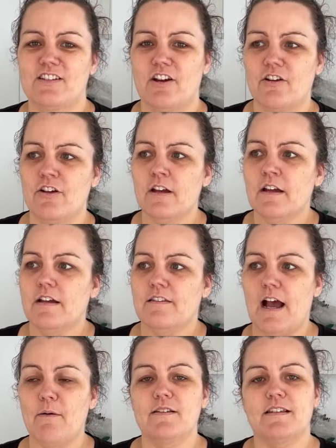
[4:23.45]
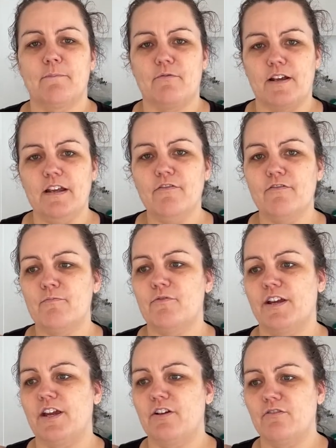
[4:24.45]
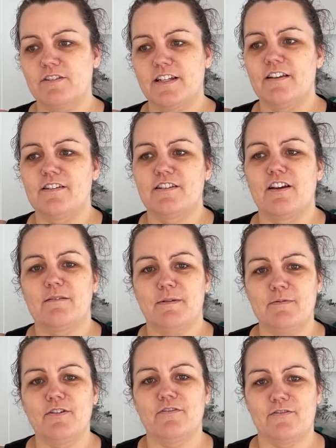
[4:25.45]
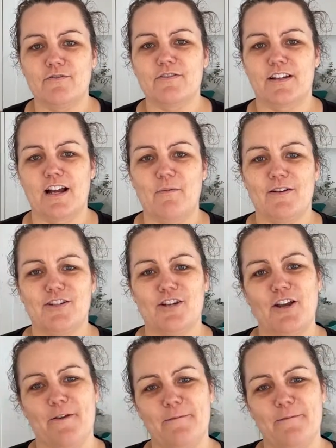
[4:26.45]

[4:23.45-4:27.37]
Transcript: So that was the brief. Bringing it all together is going to be beautiful, so can't wait to show you.